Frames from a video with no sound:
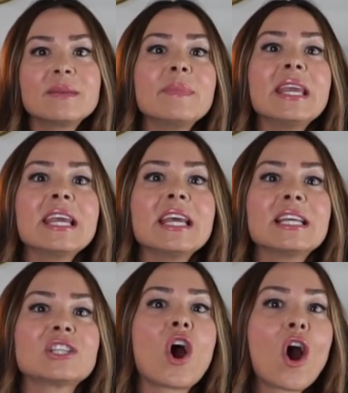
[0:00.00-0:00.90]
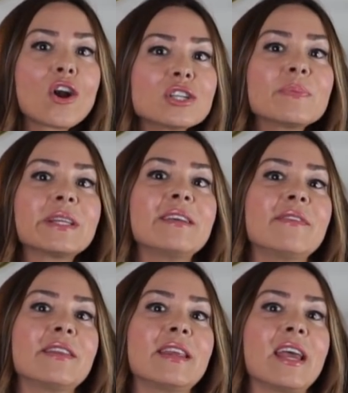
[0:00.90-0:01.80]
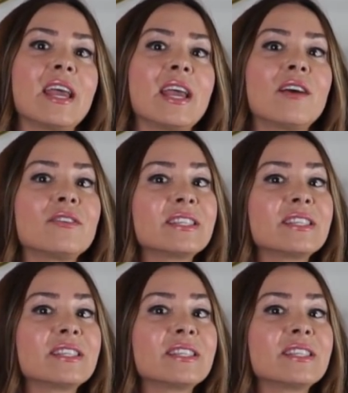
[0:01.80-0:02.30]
To me, it's hard to believe that they'll